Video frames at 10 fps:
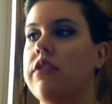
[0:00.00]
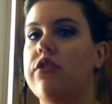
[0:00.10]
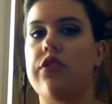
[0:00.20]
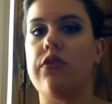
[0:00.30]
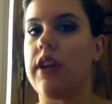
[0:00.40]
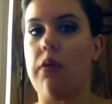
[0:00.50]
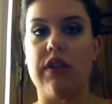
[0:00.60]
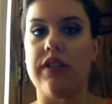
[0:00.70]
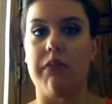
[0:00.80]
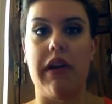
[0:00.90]
just doing it
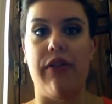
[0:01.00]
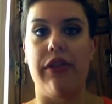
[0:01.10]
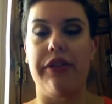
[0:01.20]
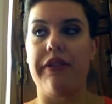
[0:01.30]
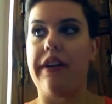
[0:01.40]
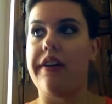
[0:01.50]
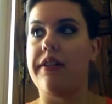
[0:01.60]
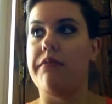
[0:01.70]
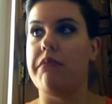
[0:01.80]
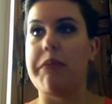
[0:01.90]
once a month,
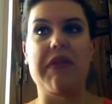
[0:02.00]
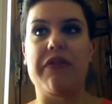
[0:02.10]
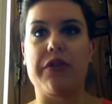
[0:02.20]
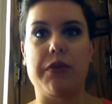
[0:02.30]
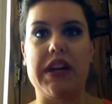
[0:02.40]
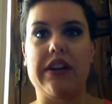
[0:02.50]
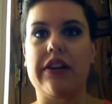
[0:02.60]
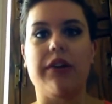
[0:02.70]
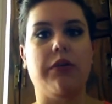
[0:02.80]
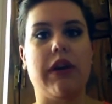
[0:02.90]
uh, maybe for a week
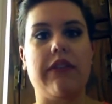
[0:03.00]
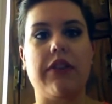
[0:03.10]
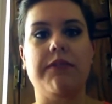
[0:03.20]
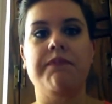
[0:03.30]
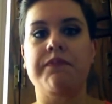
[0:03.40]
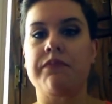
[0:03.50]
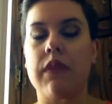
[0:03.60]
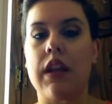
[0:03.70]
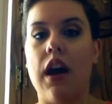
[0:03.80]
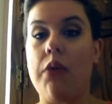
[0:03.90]
or whatever.
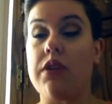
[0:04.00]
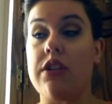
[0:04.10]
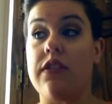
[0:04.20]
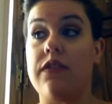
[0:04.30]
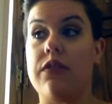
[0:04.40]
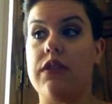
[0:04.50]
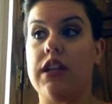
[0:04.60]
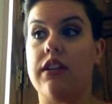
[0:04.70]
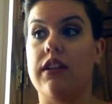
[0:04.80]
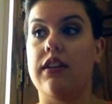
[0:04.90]
I wonder if it would,
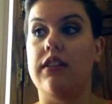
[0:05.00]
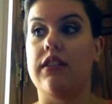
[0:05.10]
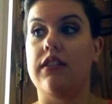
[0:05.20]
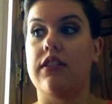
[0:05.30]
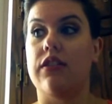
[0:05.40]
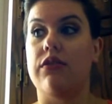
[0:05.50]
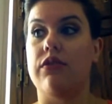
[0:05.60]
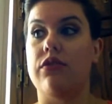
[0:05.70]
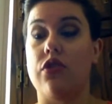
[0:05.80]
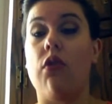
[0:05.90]
uh, you know,
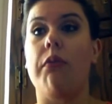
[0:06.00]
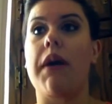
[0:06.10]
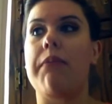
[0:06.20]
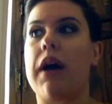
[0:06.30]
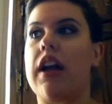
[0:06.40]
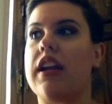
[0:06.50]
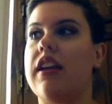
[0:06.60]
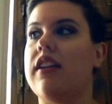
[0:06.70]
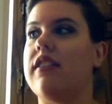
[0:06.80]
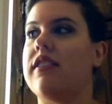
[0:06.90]
jolt my body
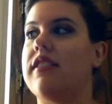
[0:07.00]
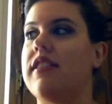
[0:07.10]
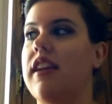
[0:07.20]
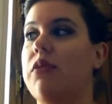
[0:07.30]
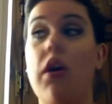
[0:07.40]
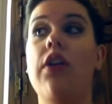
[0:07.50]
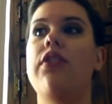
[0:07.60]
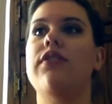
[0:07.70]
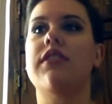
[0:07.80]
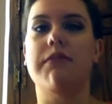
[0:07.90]
into saying,
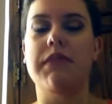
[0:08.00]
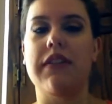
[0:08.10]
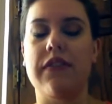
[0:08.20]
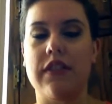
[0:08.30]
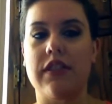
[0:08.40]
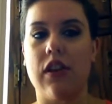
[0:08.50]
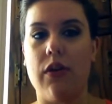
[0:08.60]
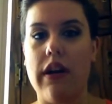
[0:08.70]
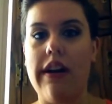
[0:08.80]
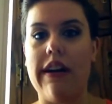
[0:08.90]
whoa, something different's
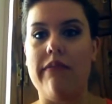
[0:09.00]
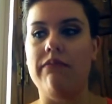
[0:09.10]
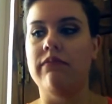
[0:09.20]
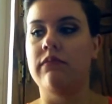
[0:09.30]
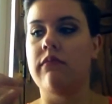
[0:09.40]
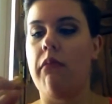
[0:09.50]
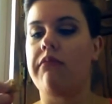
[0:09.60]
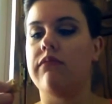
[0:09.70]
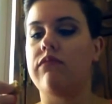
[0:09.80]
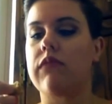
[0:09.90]
going on.
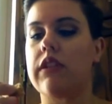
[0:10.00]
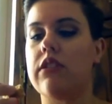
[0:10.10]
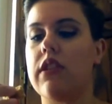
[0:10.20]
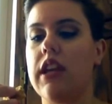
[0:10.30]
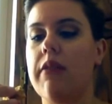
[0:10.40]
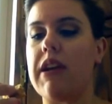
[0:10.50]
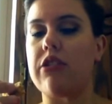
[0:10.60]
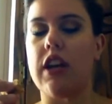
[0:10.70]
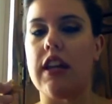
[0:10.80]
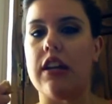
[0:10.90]
So I think I might
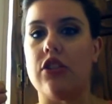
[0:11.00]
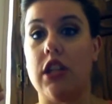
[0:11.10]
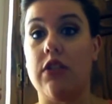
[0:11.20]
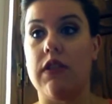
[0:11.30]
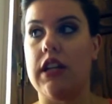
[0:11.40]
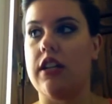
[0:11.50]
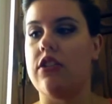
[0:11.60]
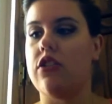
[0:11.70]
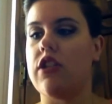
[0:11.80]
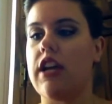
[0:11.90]
try that in January.
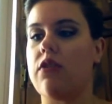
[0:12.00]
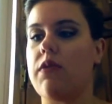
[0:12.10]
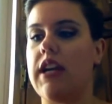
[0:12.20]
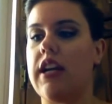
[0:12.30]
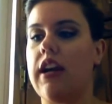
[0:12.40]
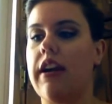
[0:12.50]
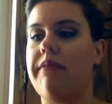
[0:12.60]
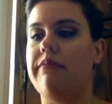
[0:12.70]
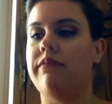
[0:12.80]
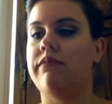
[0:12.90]
Just take a week and,